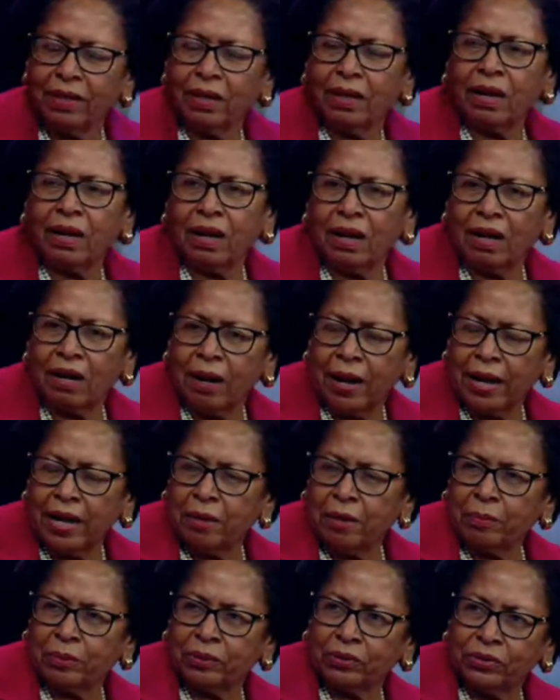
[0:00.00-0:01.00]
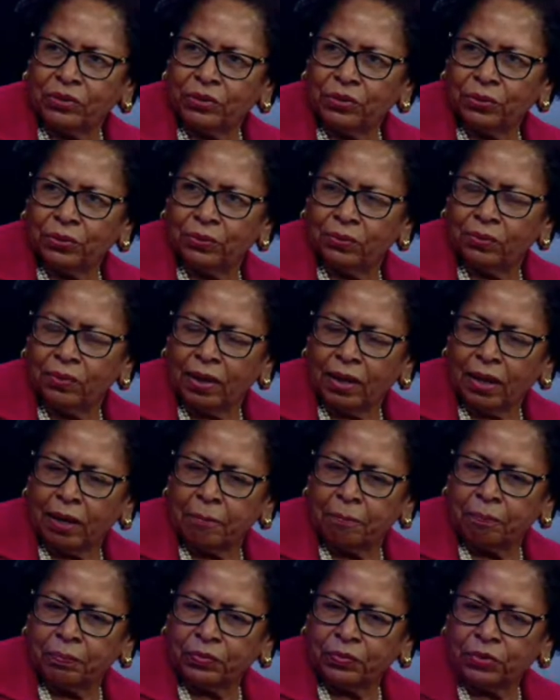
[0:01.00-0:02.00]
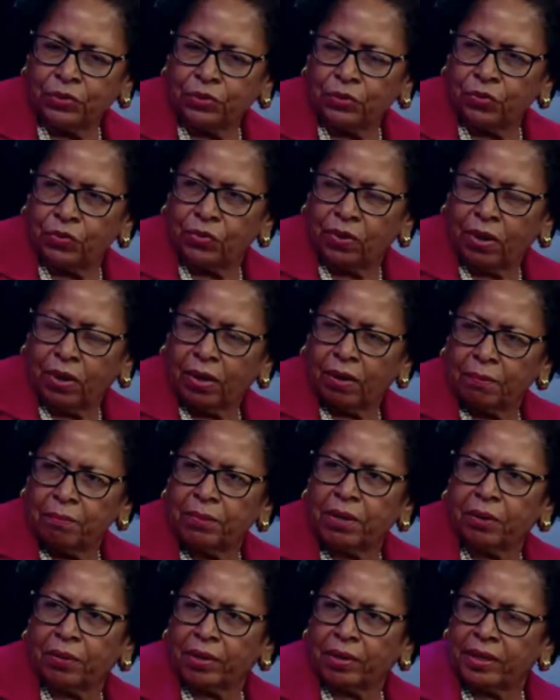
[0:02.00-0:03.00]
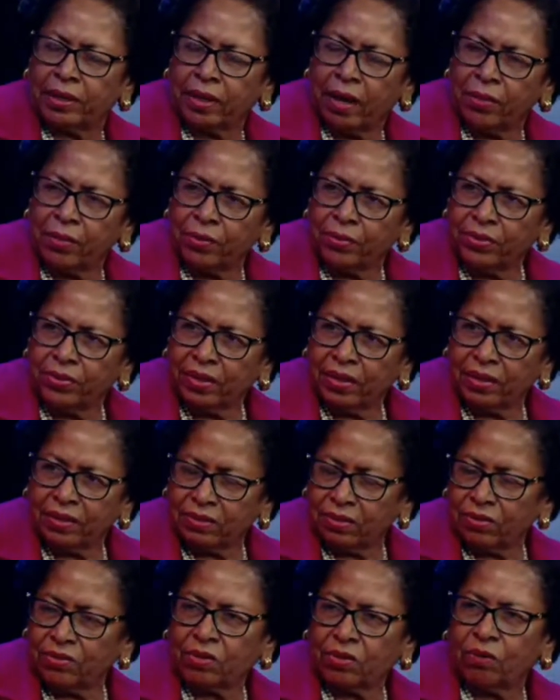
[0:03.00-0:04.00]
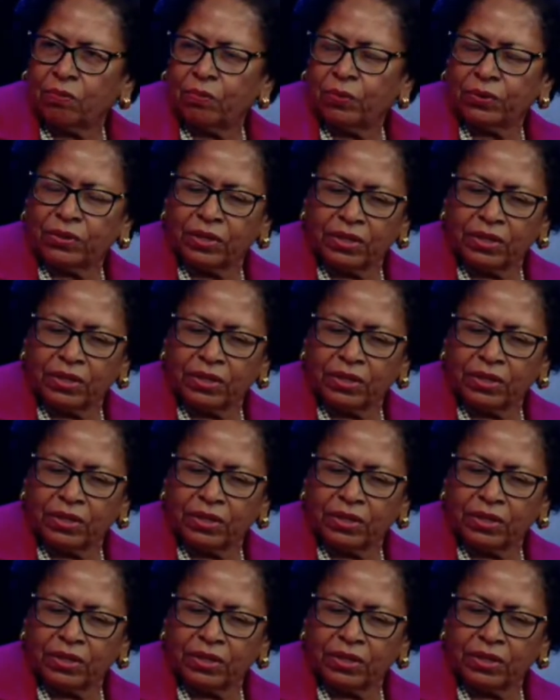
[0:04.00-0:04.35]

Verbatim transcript: uh, able to um, to do a myriad other things and mm -hmm. so mm-hmm. forth.